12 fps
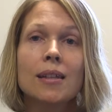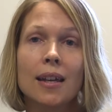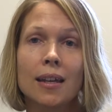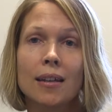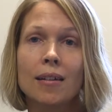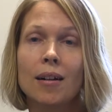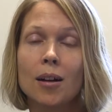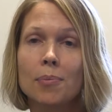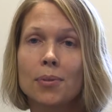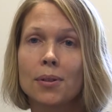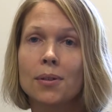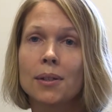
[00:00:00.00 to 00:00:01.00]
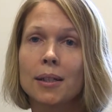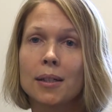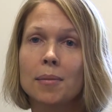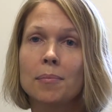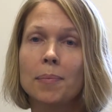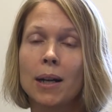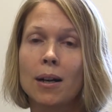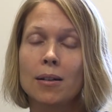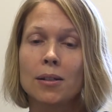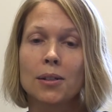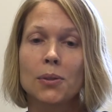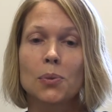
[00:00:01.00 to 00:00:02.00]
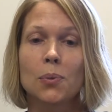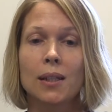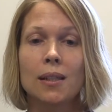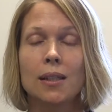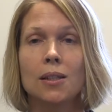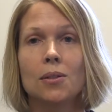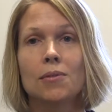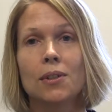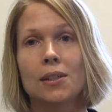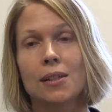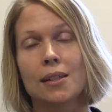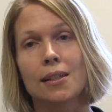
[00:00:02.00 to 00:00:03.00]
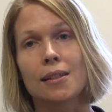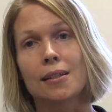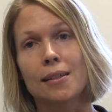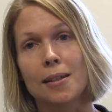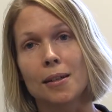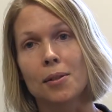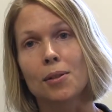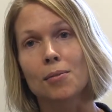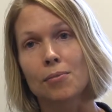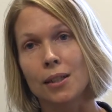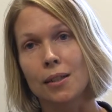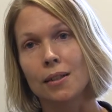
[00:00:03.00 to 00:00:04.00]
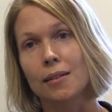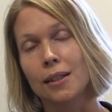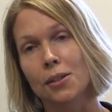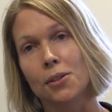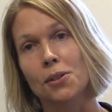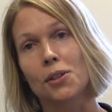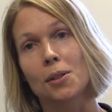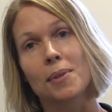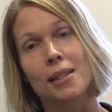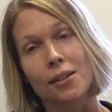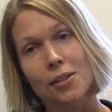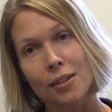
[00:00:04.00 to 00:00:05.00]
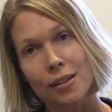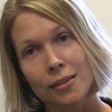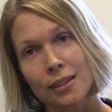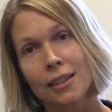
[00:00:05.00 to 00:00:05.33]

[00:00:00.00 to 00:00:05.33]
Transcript: and our program partners with the university's Career and Internship Center